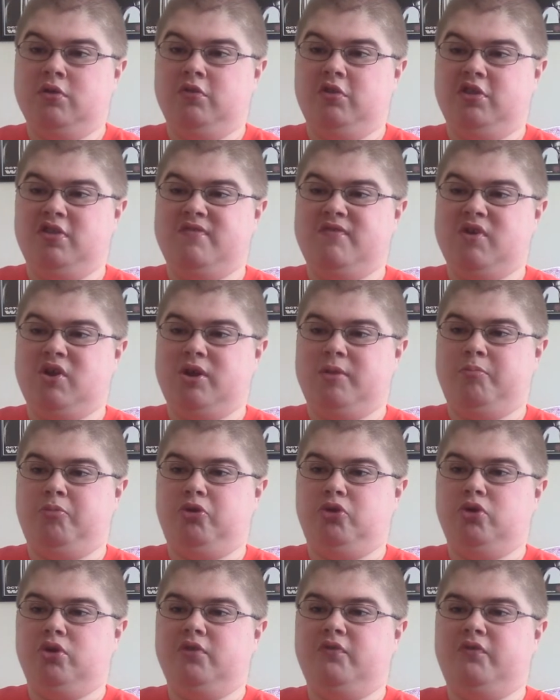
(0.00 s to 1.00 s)
This very
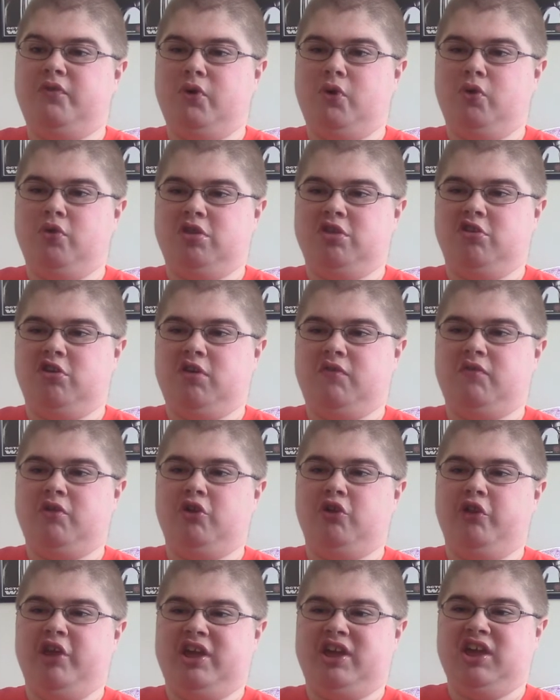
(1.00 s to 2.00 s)
beautiful sort of
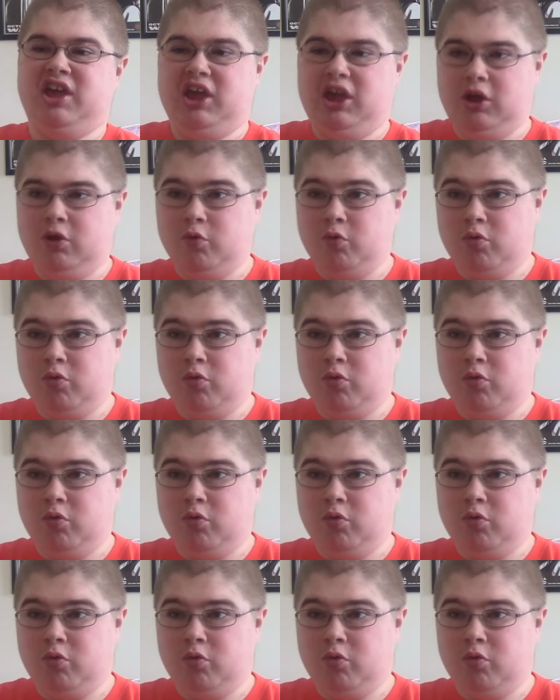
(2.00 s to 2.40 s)
clicking